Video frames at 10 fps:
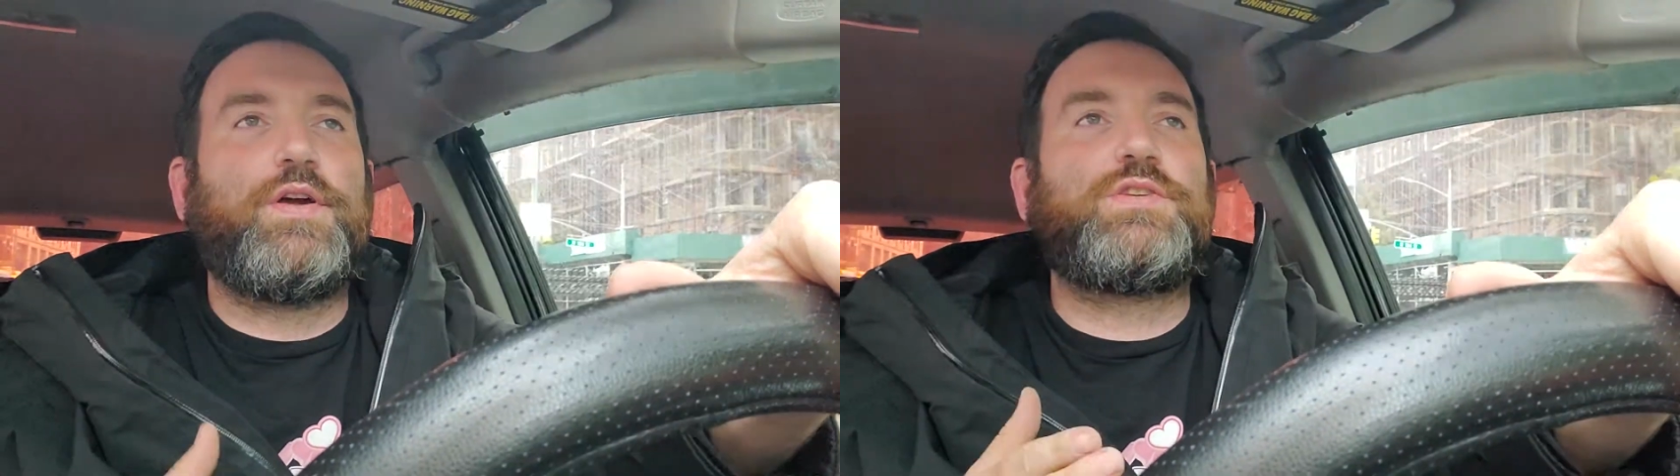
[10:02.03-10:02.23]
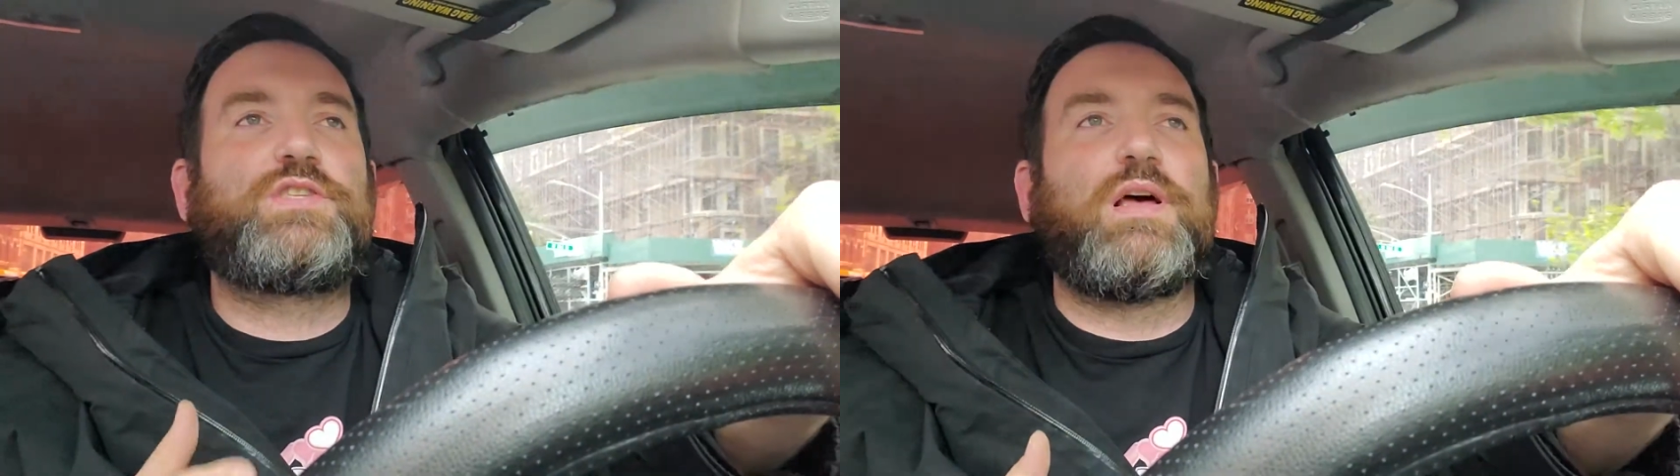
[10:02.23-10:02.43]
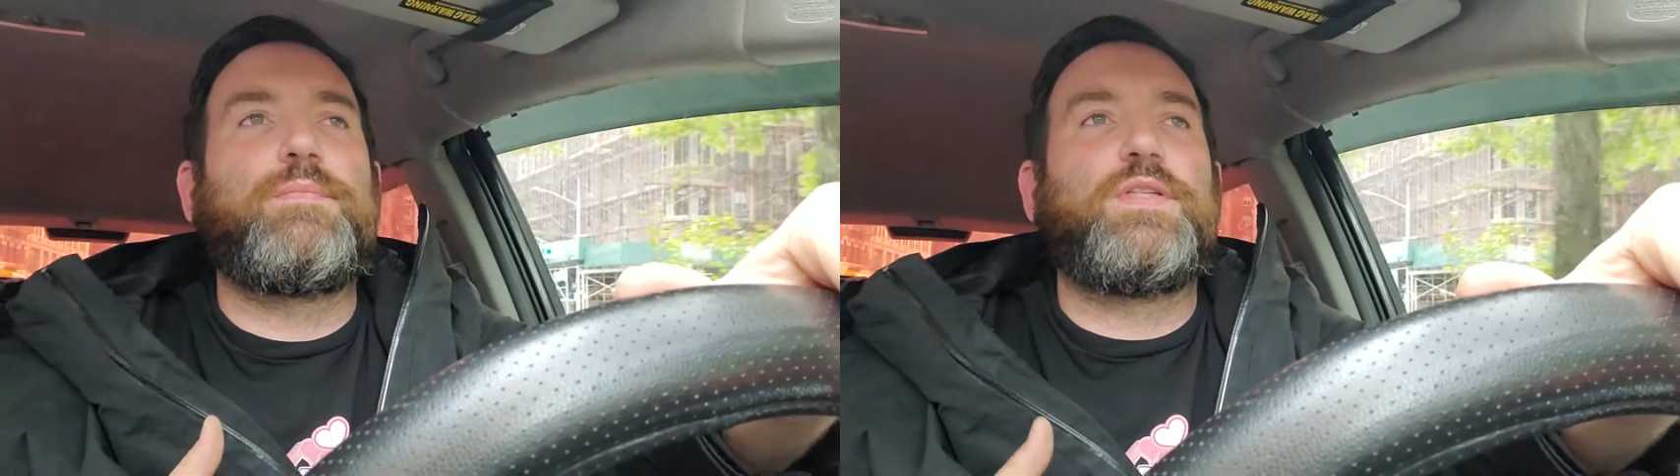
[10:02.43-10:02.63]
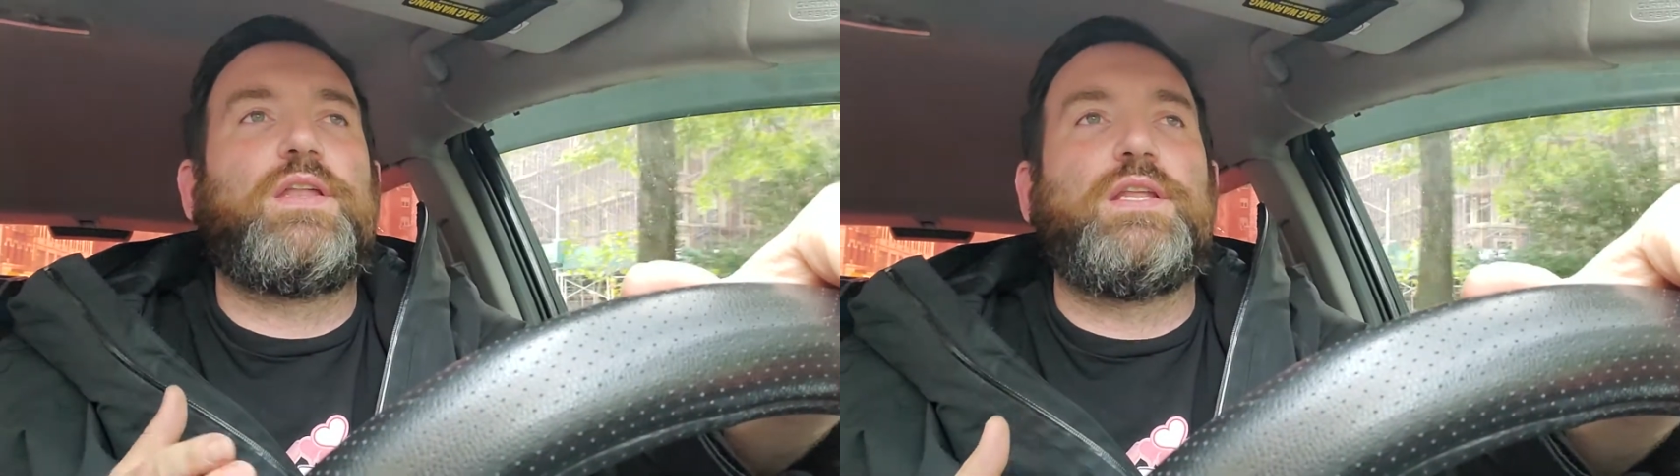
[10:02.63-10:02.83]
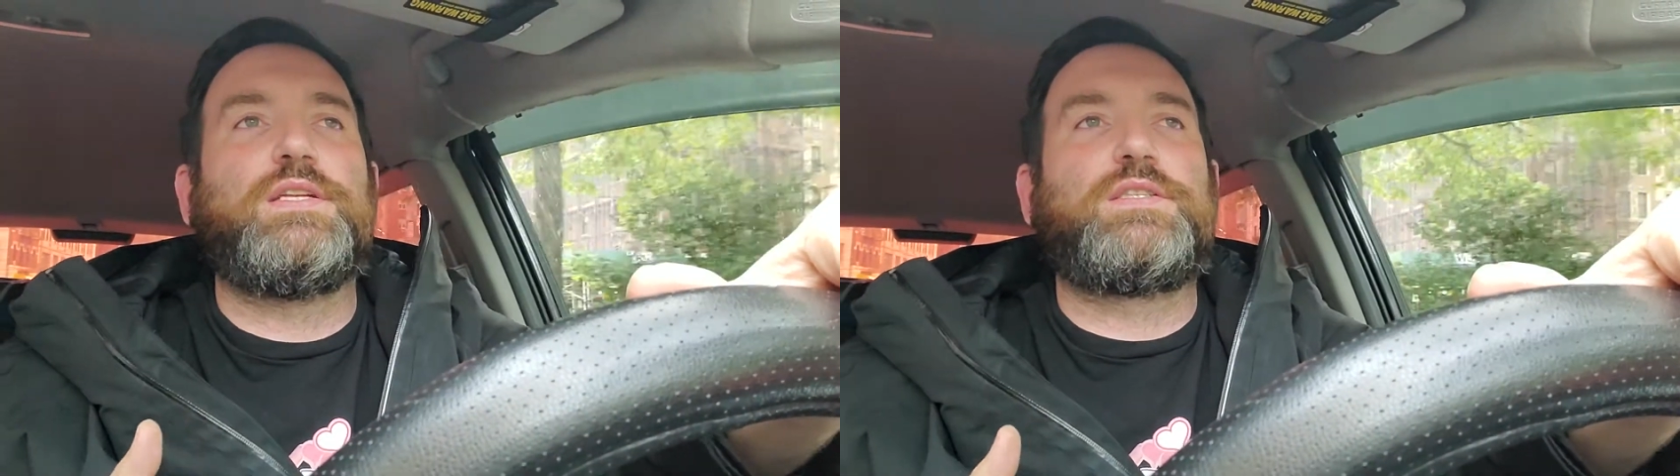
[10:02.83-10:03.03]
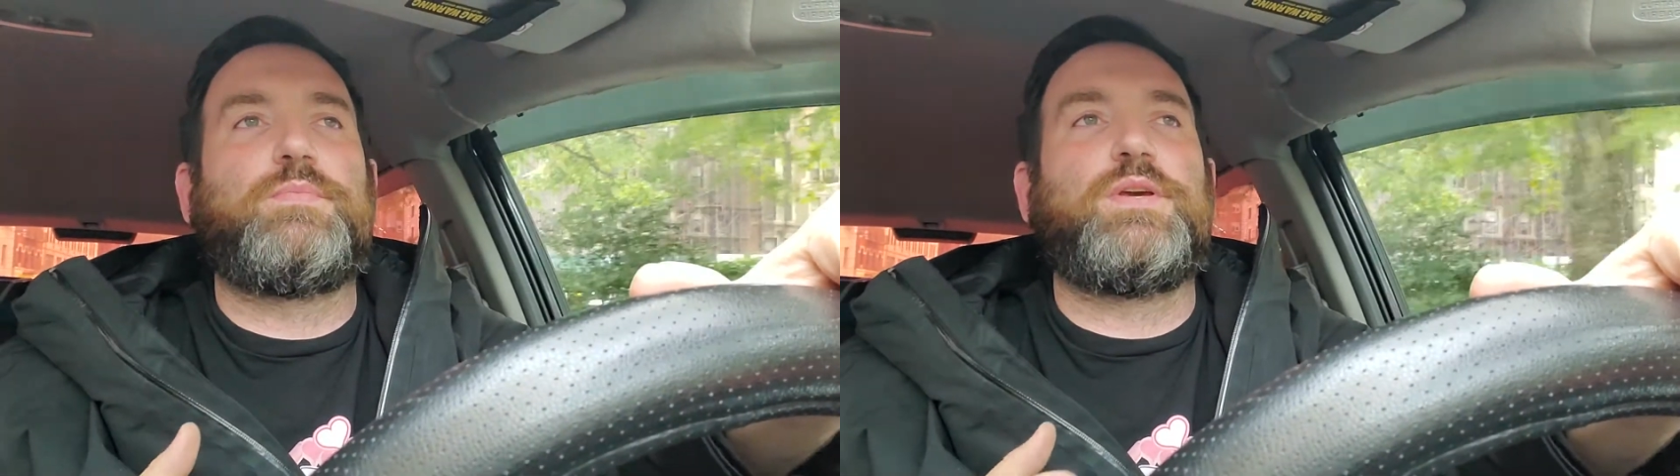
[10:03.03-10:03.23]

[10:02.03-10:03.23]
There's something that needs to be